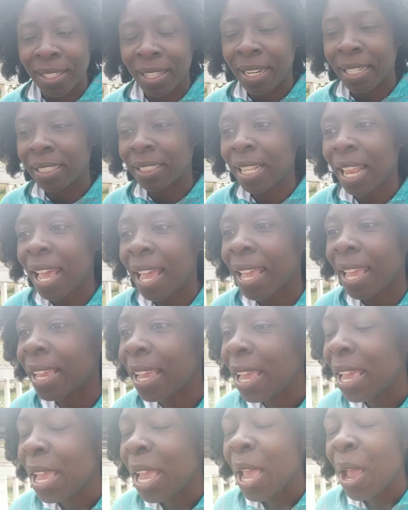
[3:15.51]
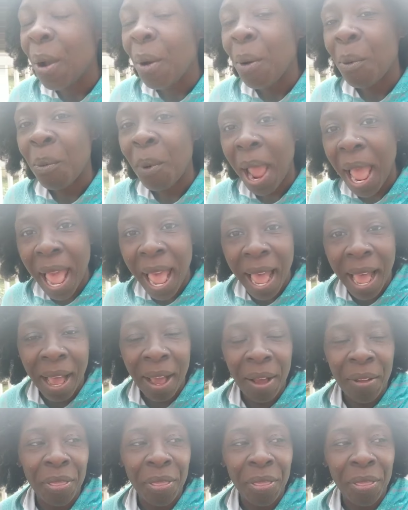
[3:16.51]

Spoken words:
And it's like, wow,